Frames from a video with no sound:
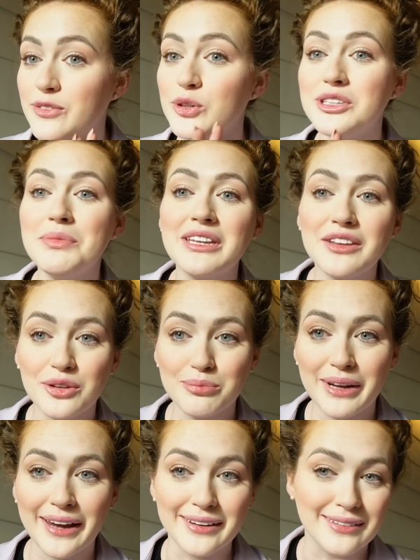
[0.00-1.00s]
already made the
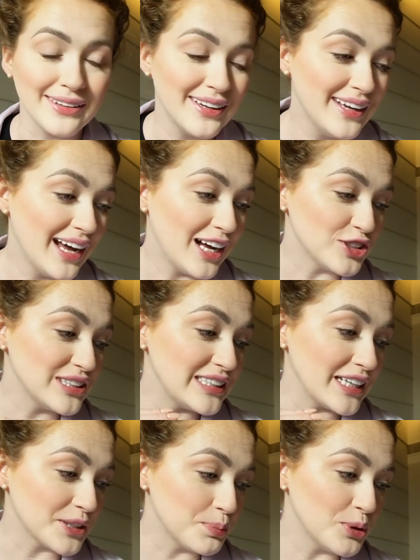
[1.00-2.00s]
thumbnail. I just need
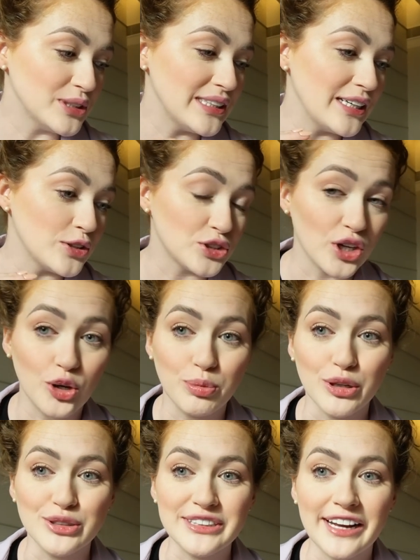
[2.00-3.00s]
to export it and start
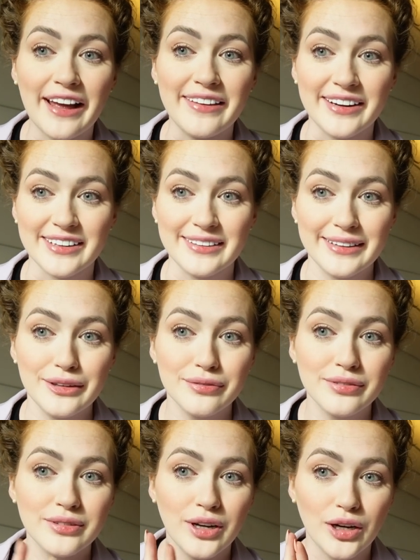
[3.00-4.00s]
uploading it, and then I can leave,
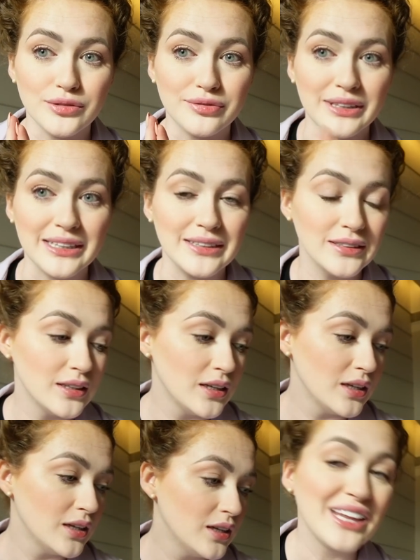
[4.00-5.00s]
hopefully.
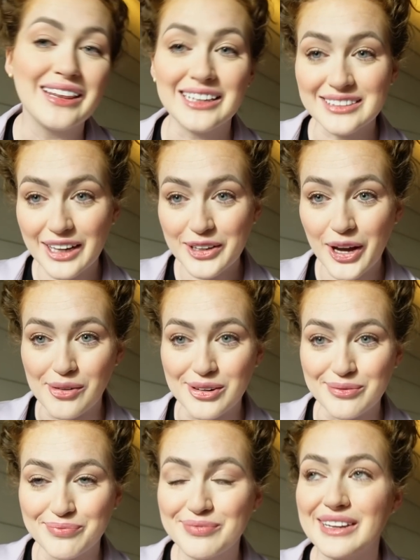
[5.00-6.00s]
Let's get
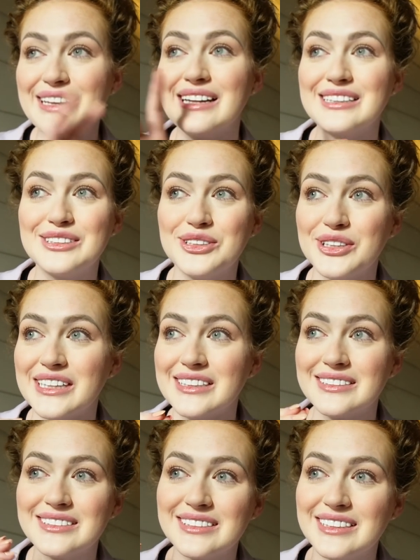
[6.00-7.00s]
going. Let's do
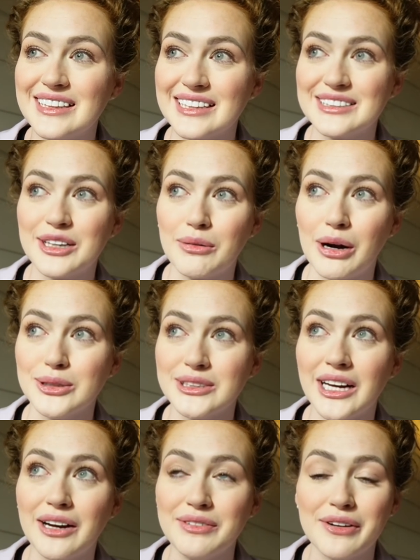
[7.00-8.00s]
this. Let's go out.
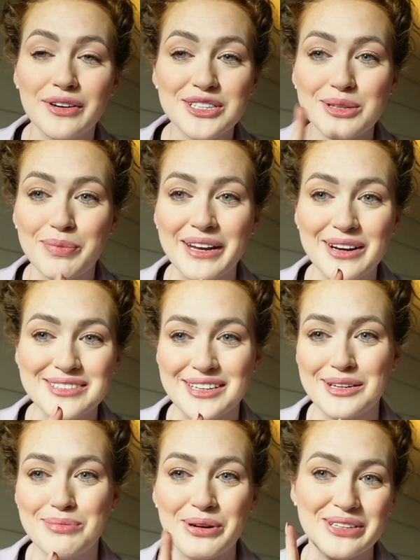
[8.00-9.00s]
I've never actually been out in
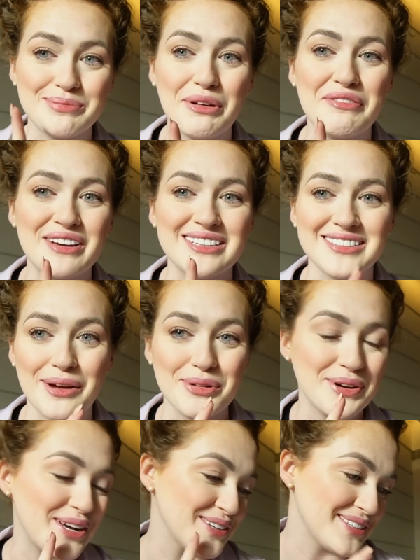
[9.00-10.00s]
Singapore. This is my first time
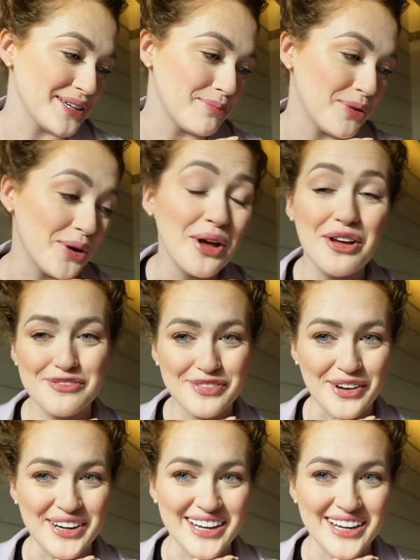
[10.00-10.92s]
going out in Singapore. Very